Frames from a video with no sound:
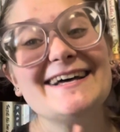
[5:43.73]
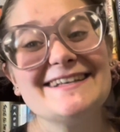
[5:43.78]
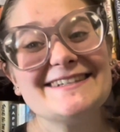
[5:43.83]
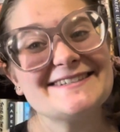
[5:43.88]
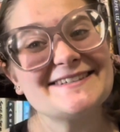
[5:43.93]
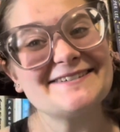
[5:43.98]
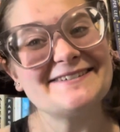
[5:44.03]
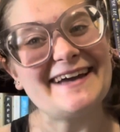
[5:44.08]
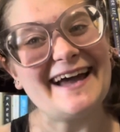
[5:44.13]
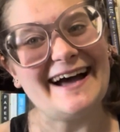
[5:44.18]

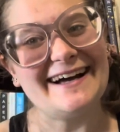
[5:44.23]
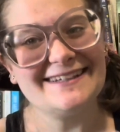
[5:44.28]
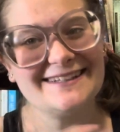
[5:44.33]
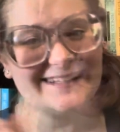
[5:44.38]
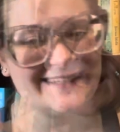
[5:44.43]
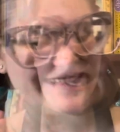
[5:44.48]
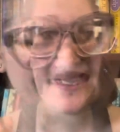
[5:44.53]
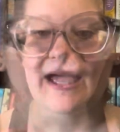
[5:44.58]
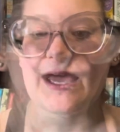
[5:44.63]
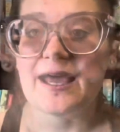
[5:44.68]
So yeah.
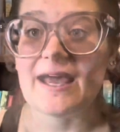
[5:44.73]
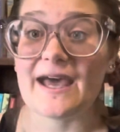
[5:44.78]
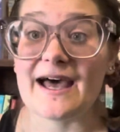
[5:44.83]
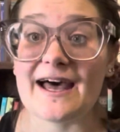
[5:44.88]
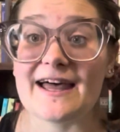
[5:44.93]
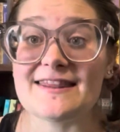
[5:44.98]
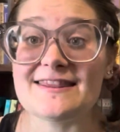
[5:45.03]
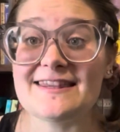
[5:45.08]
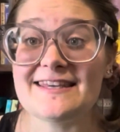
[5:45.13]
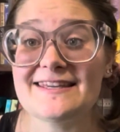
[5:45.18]

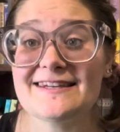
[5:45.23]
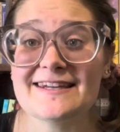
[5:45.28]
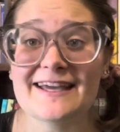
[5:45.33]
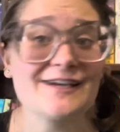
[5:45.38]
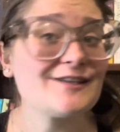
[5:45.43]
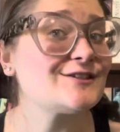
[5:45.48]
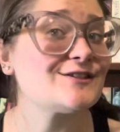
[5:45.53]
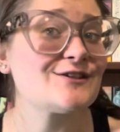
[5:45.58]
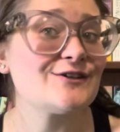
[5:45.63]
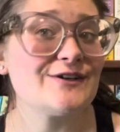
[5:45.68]
The
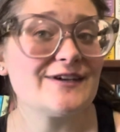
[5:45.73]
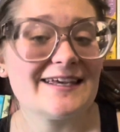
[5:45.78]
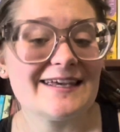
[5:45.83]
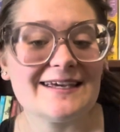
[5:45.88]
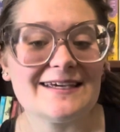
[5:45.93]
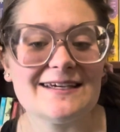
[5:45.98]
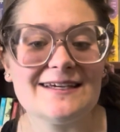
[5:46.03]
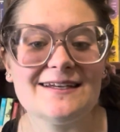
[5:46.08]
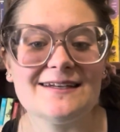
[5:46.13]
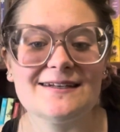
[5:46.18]
next
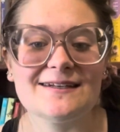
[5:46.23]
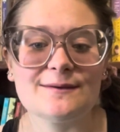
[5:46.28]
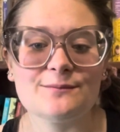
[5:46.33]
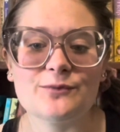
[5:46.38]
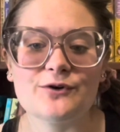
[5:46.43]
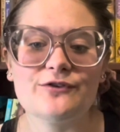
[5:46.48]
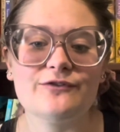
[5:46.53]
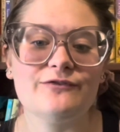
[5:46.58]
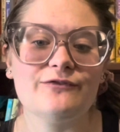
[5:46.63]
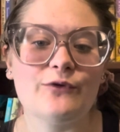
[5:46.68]
cookie,
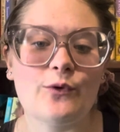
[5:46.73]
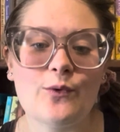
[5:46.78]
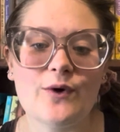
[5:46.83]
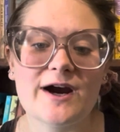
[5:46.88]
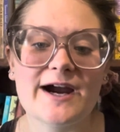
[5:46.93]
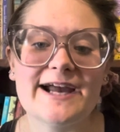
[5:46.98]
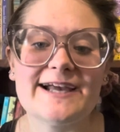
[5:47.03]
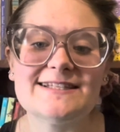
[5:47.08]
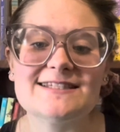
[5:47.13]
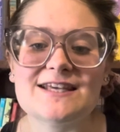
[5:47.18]
number 4,
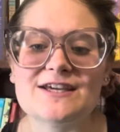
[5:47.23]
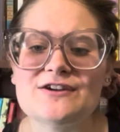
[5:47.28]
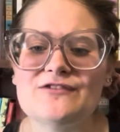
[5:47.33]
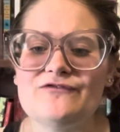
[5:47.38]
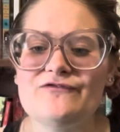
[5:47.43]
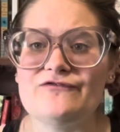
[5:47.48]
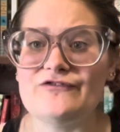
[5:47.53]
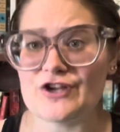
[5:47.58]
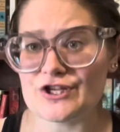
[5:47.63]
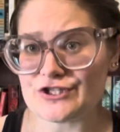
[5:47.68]
is
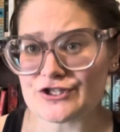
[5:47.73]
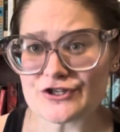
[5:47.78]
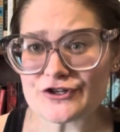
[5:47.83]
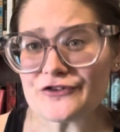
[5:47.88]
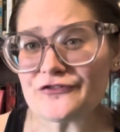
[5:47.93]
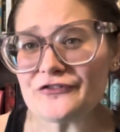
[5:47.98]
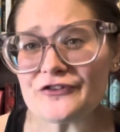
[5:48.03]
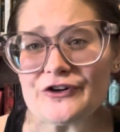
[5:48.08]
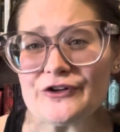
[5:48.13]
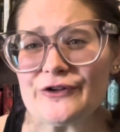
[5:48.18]

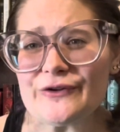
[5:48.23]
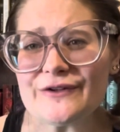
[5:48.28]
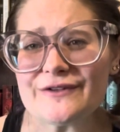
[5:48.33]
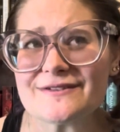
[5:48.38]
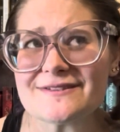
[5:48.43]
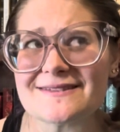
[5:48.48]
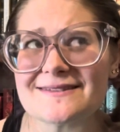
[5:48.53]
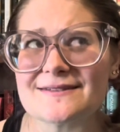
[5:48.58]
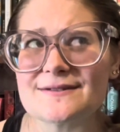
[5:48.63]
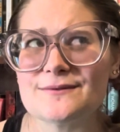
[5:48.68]

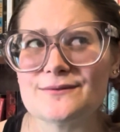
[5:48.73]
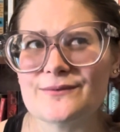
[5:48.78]
Adventurefuls,